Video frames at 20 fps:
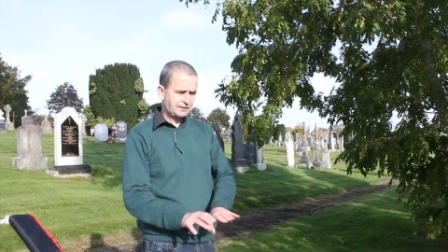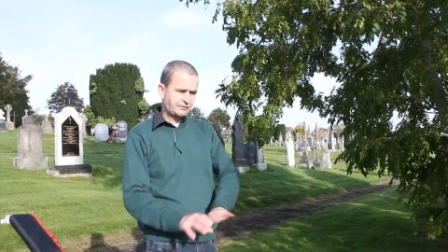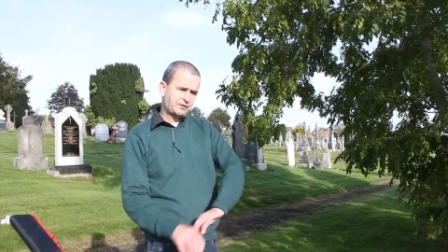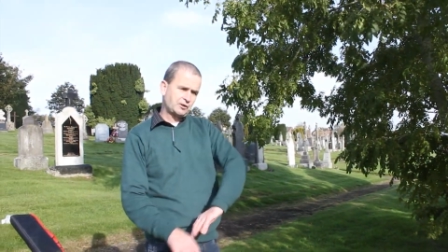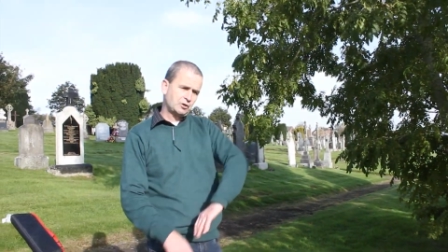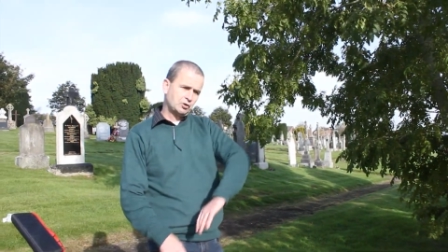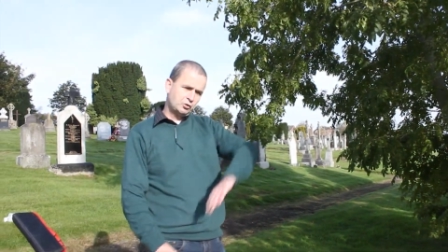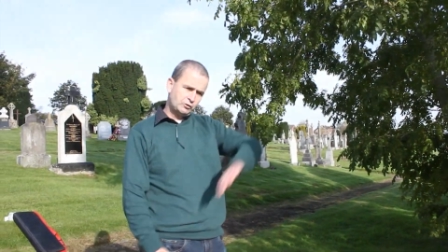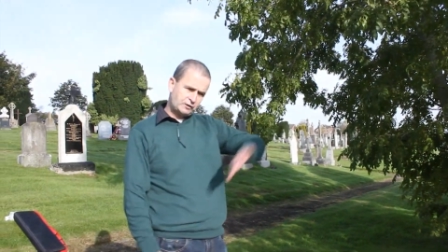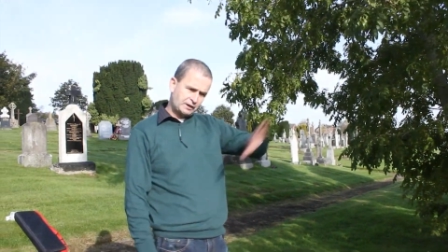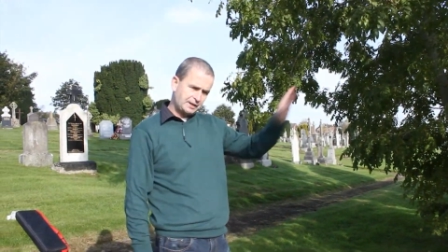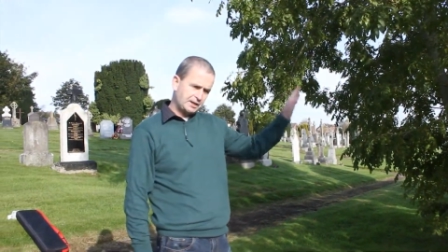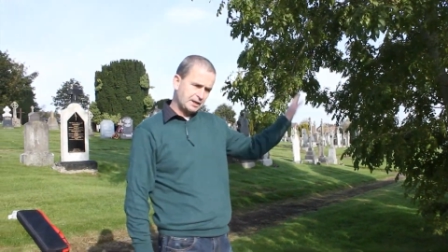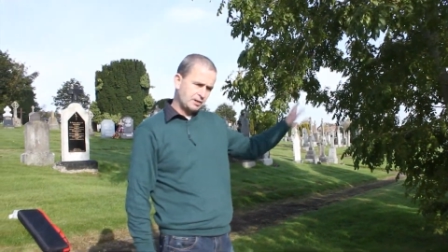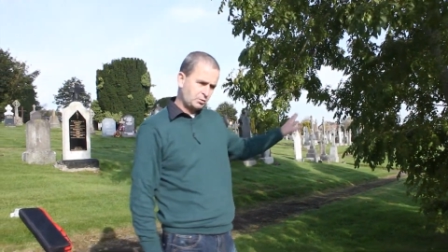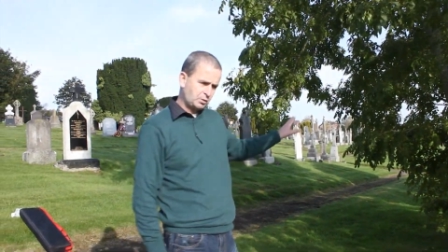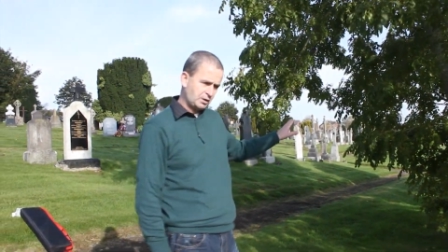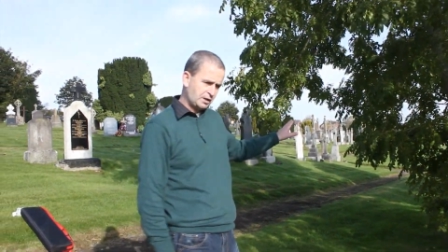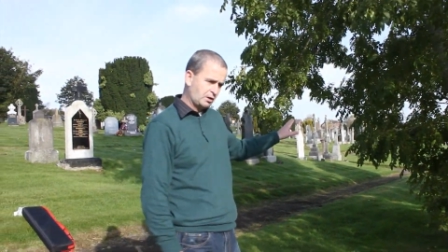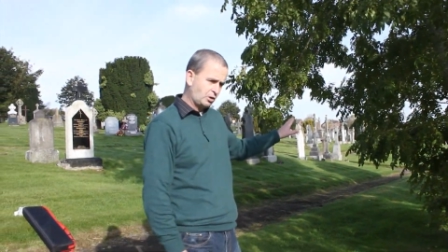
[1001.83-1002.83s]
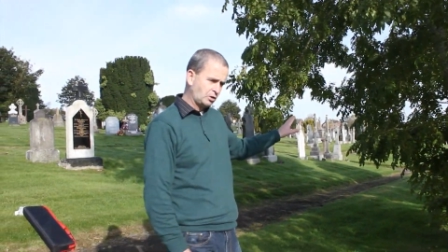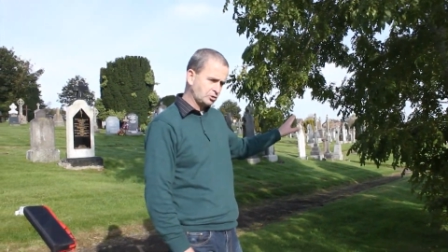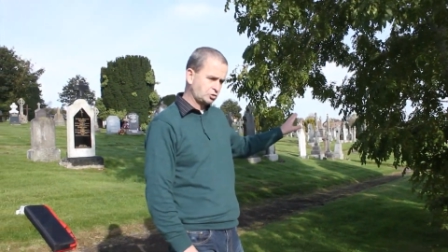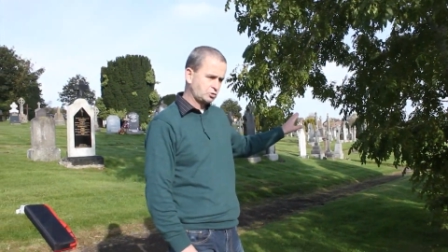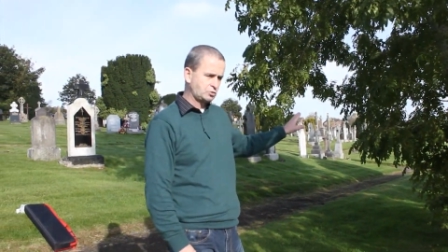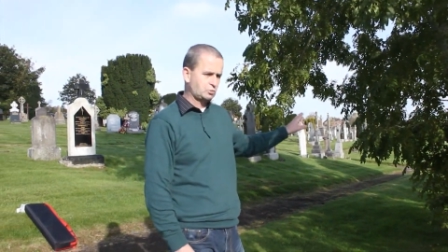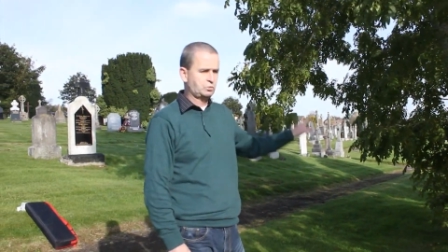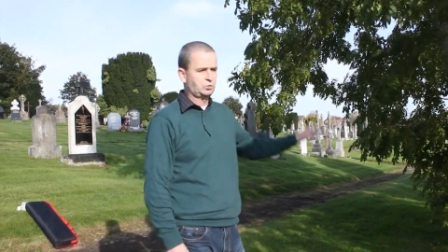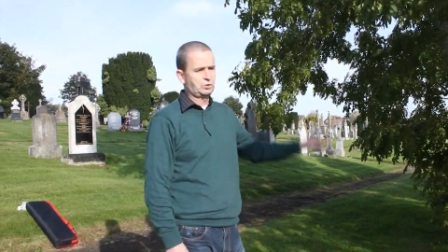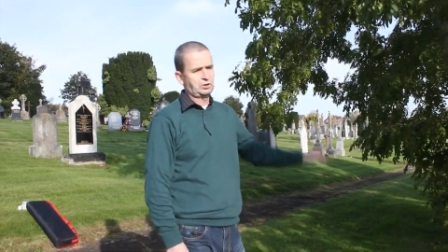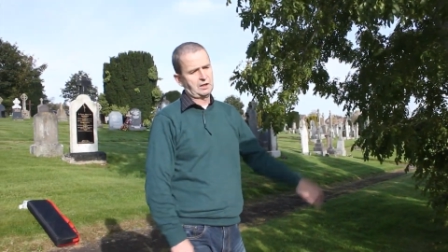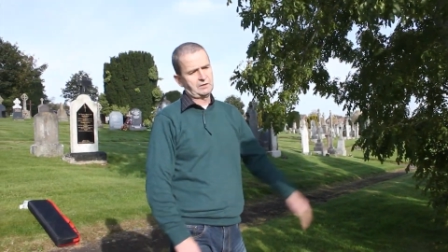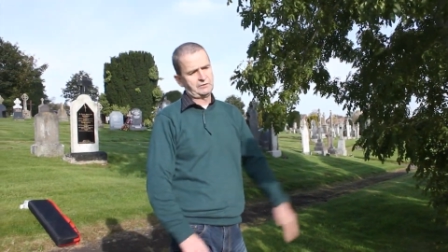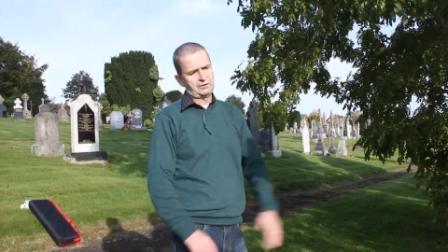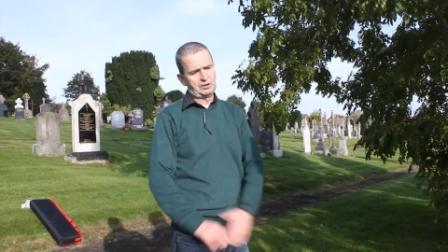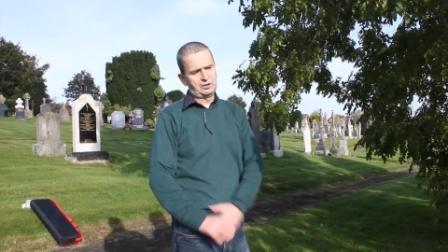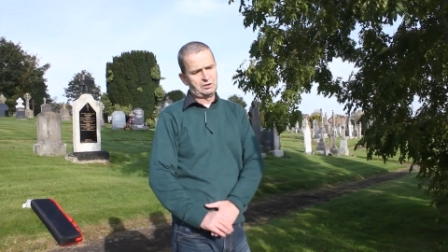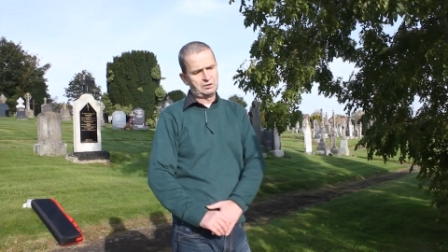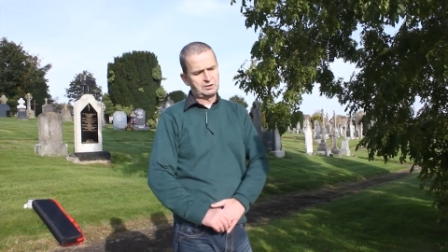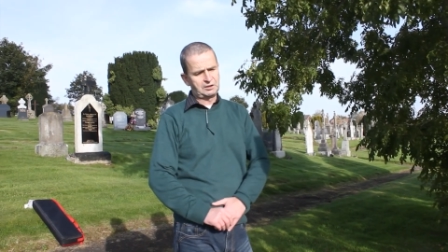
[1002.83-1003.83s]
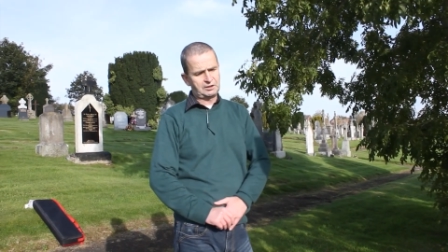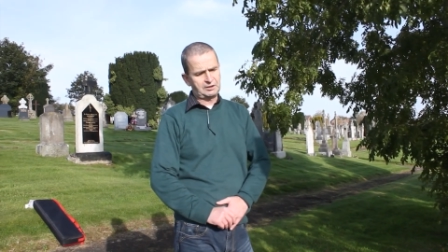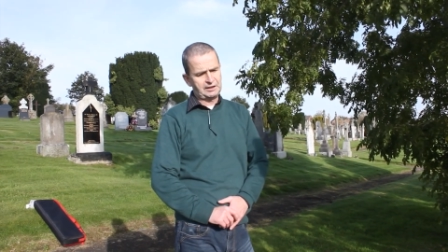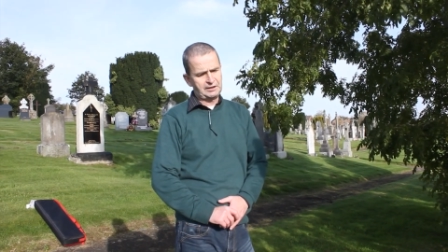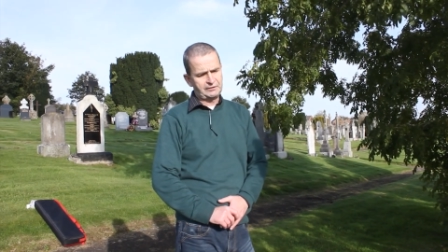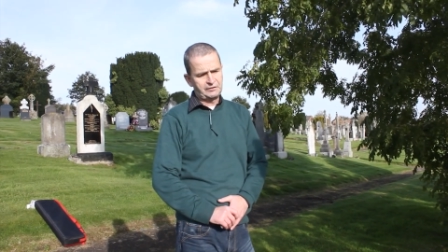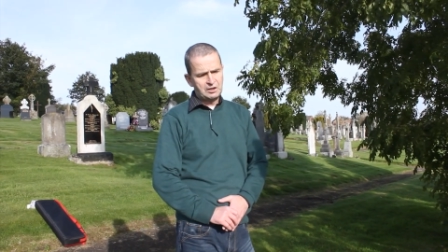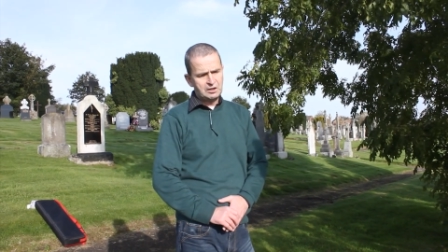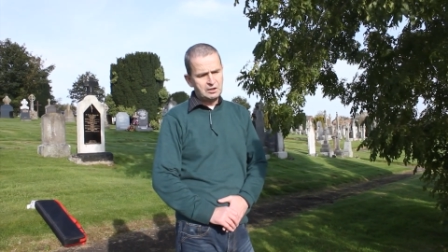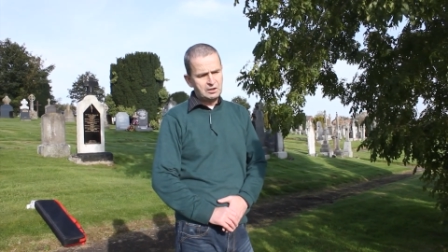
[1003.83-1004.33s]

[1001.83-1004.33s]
For over here we also will have another grave